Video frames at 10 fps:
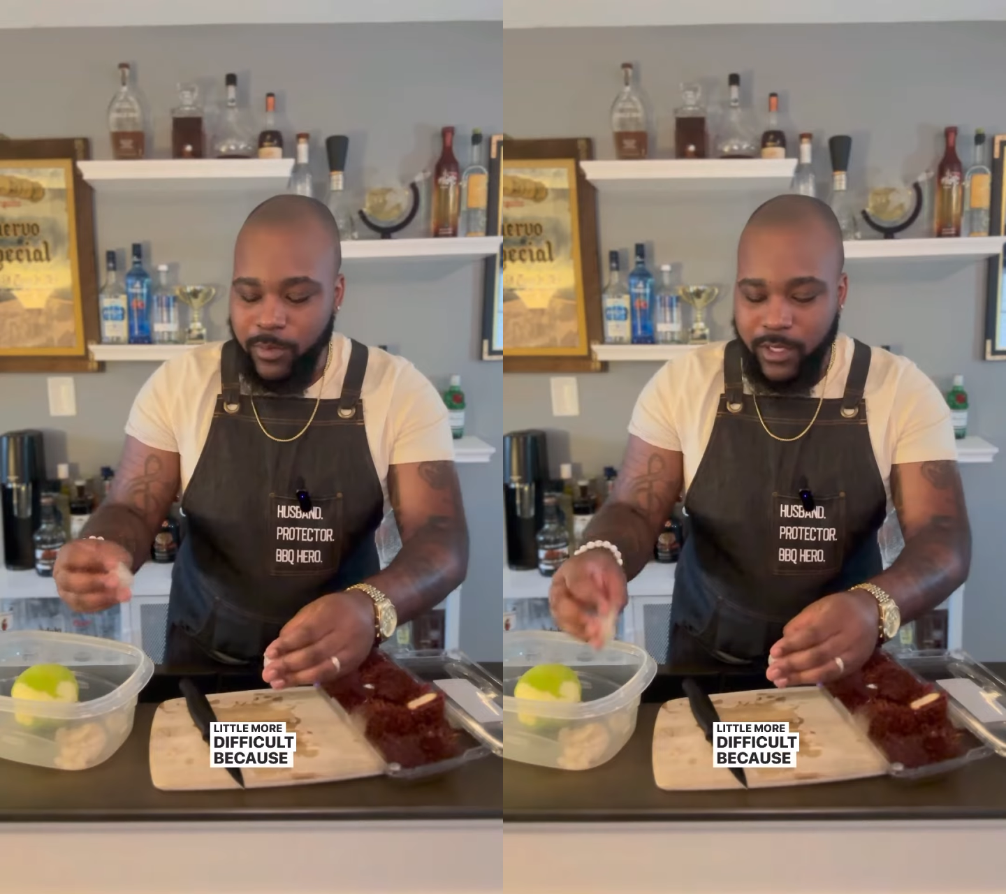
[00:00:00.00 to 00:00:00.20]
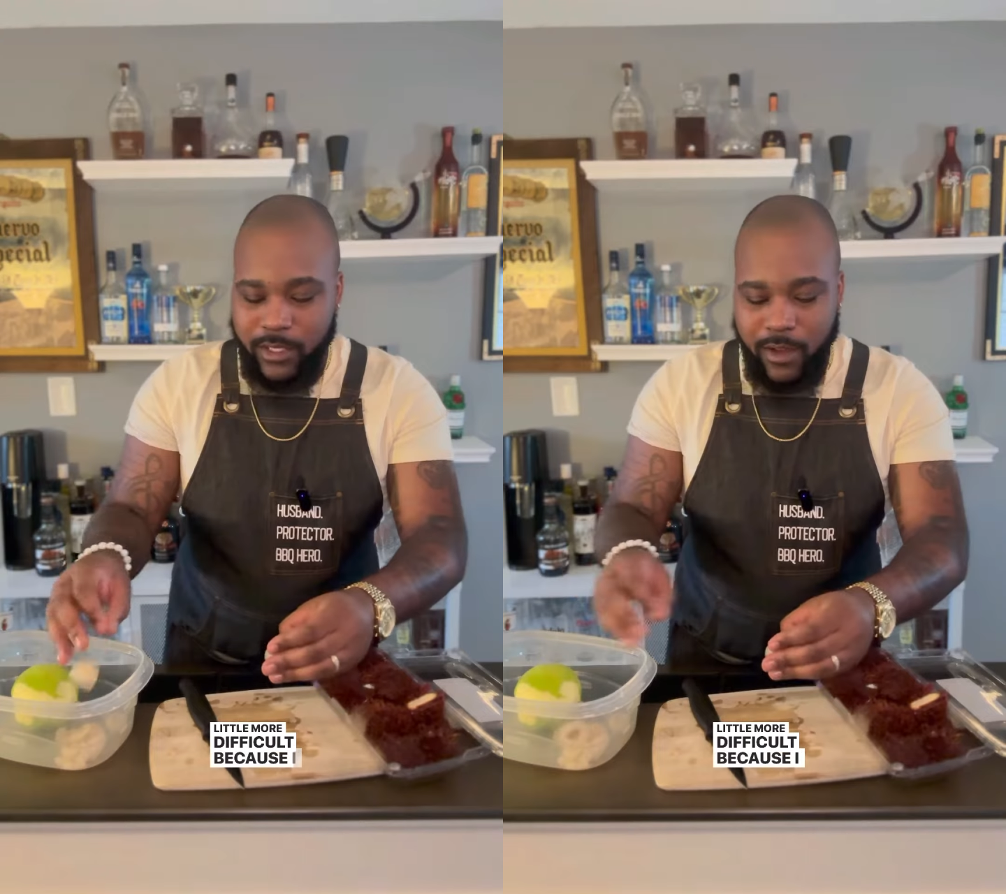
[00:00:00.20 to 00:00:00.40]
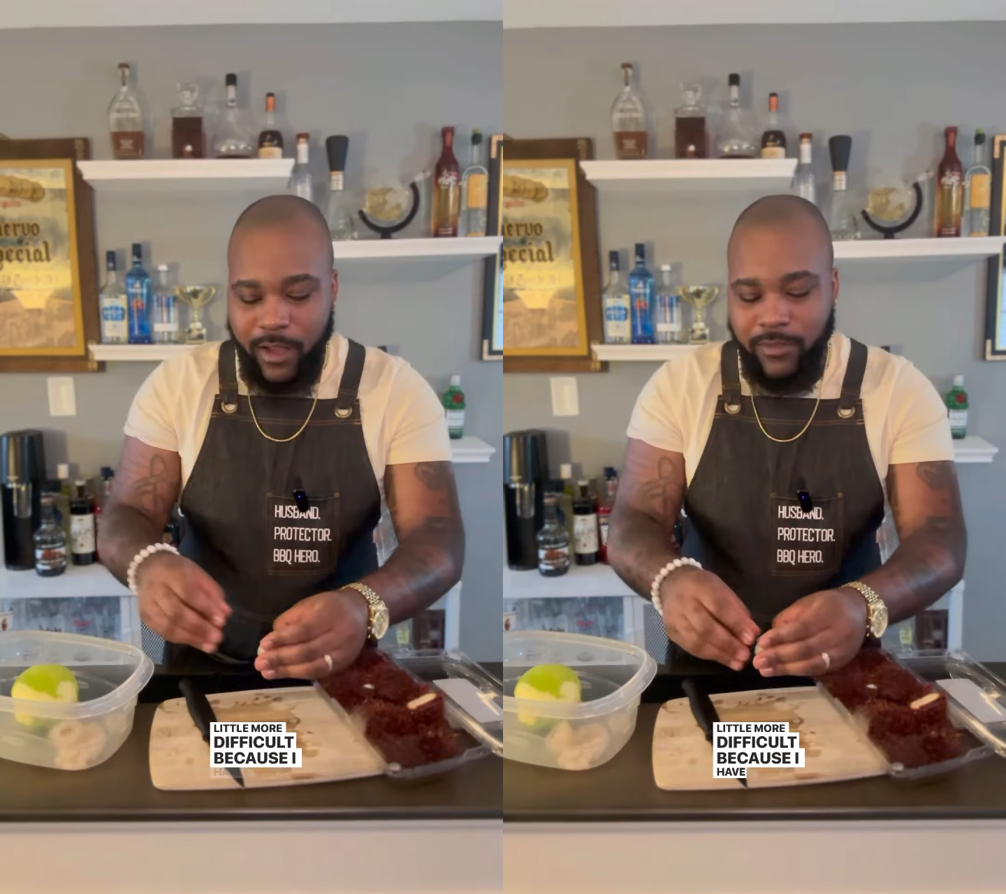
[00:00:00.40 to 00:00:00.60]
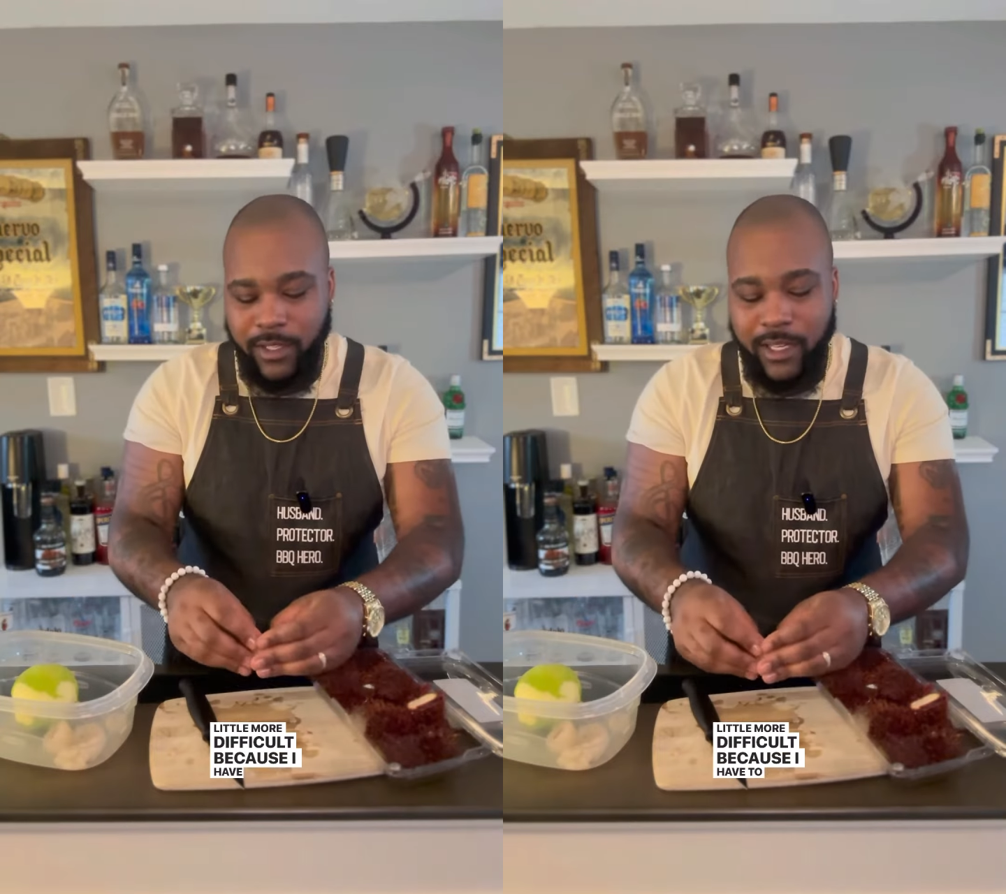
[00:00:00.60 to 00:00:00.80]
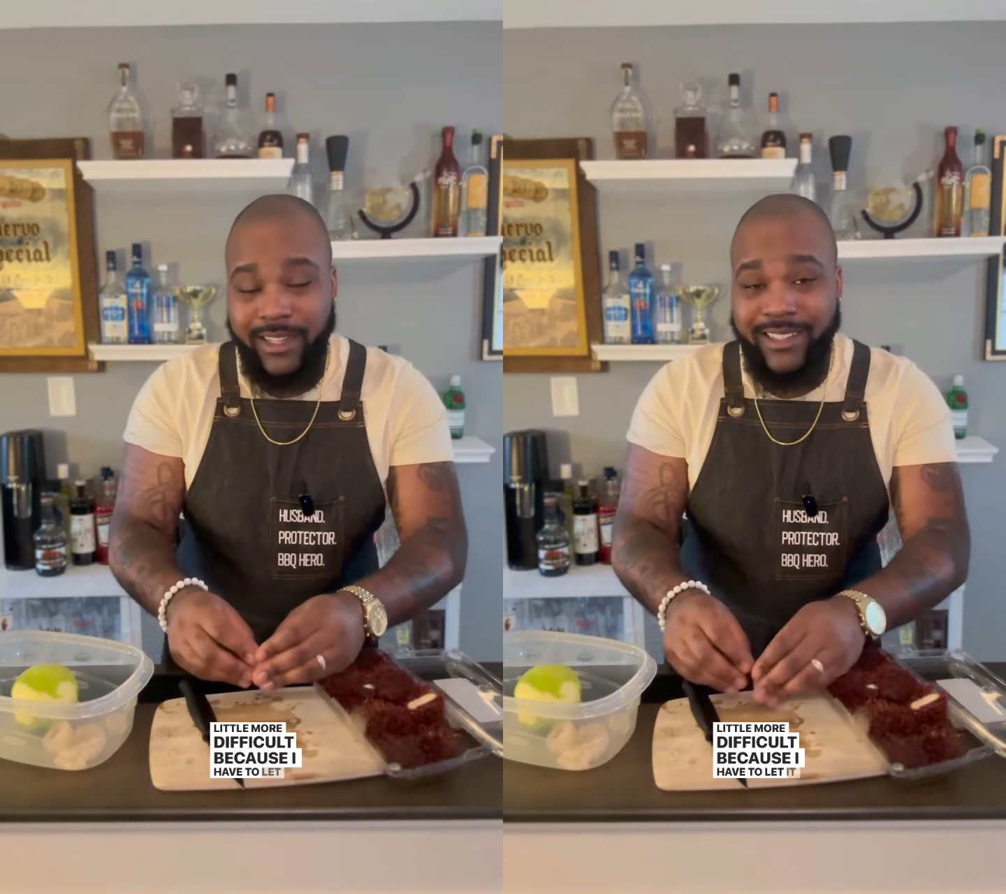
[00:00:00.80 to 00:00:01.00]
because I'll have to
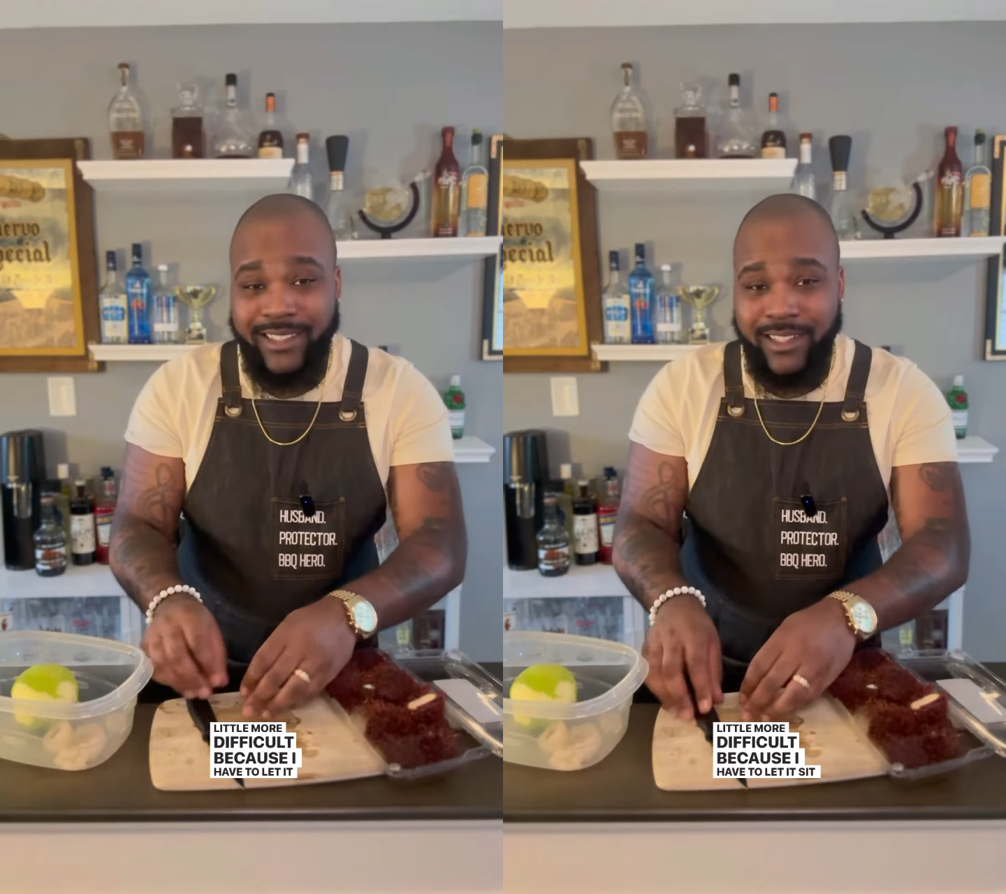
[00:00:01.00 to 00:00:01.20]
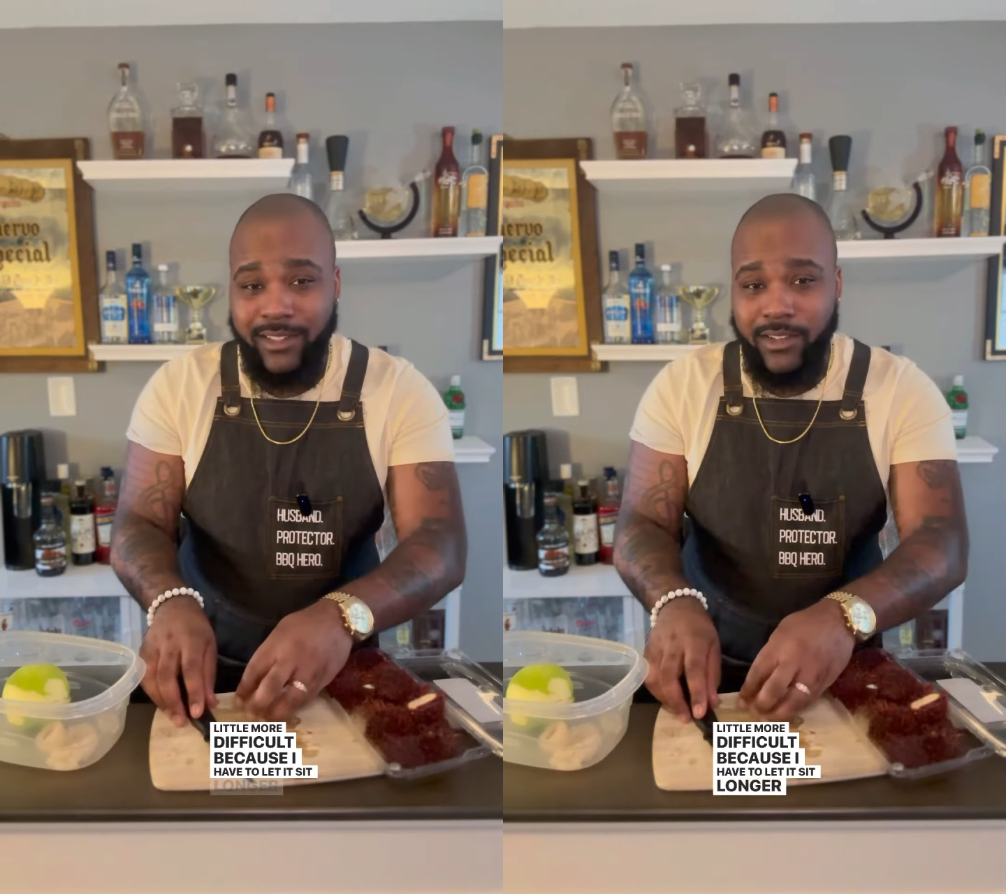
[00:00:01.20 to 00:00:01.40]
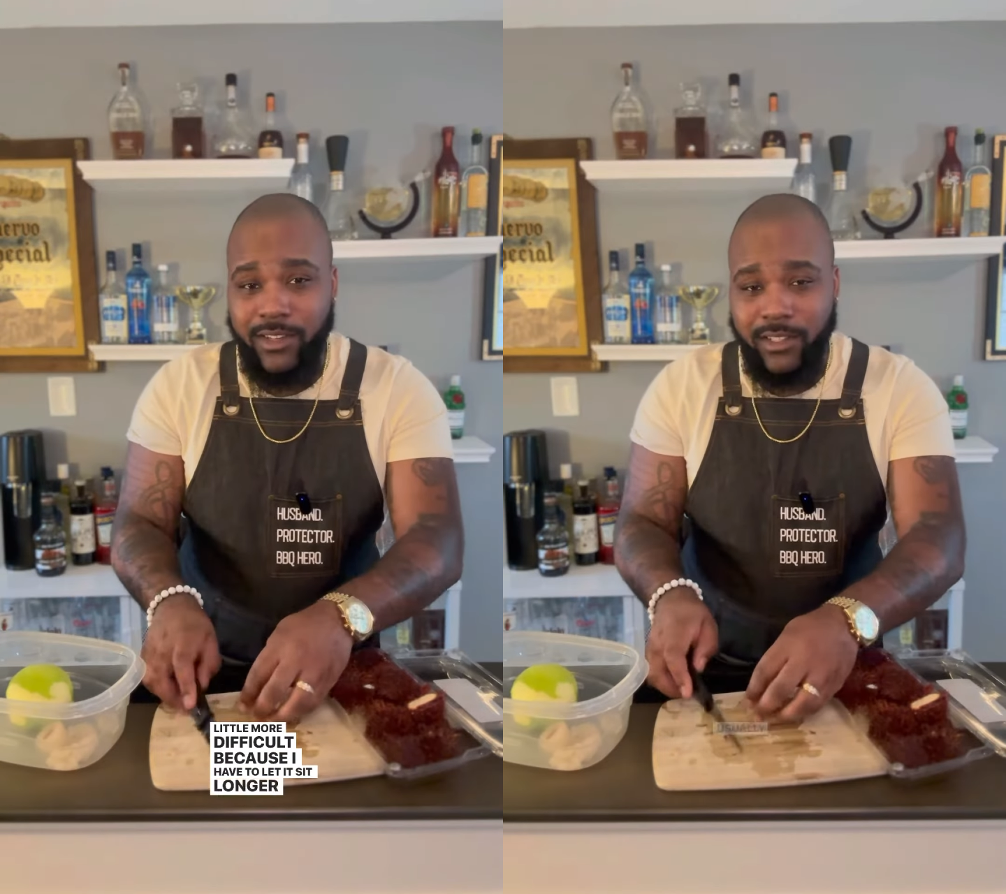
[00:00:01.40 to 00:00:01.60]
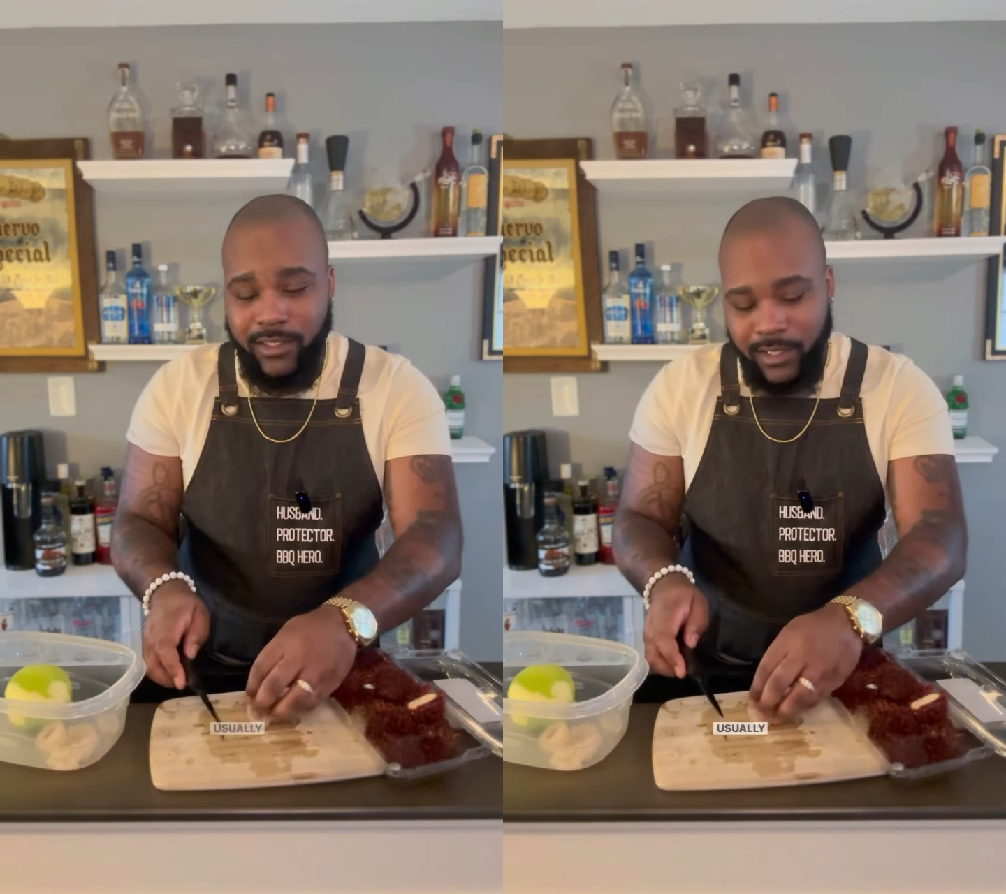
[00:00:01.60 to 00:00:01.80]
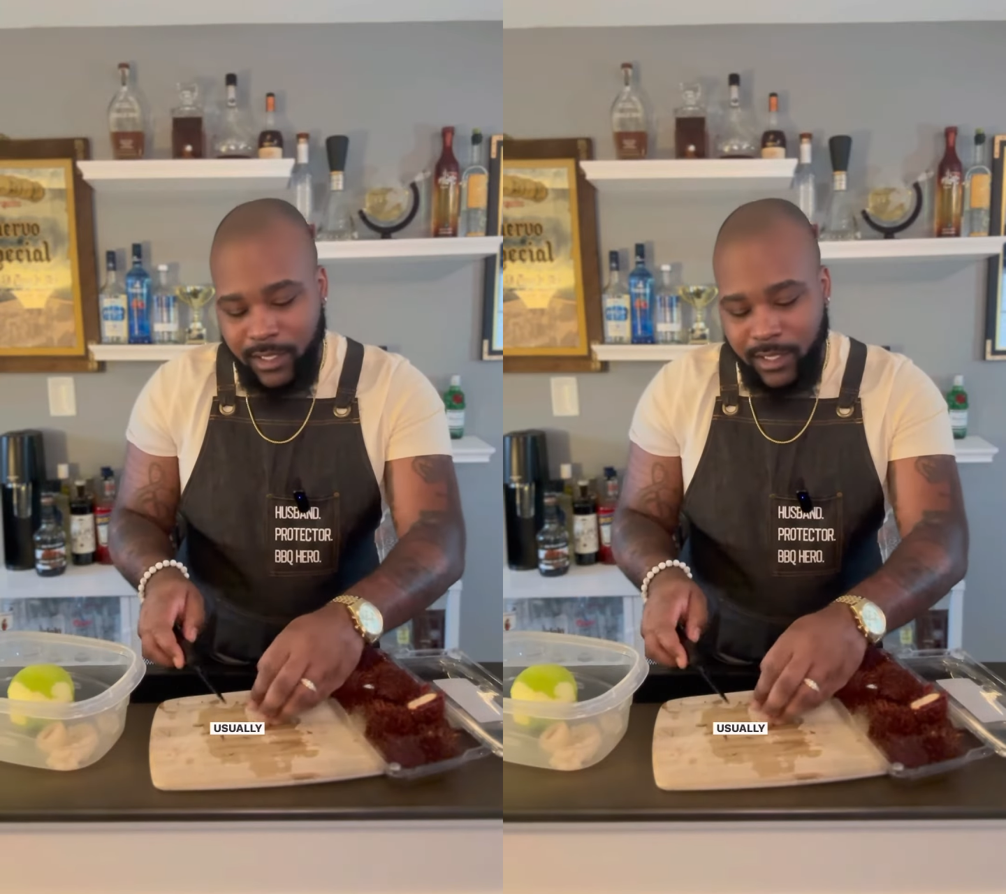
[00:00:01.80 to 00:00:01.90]
let it sit longer.